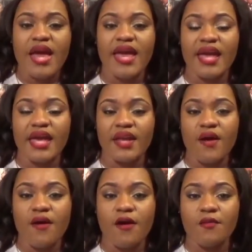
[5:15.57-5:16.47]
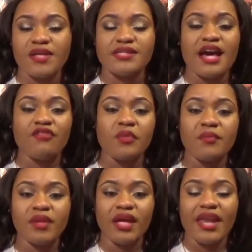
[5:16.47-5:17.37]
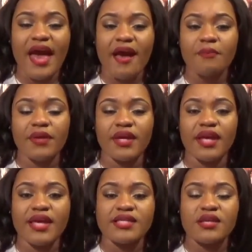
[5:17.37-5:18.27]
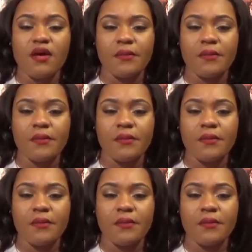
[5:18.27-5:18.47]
And aside from him looking happy, his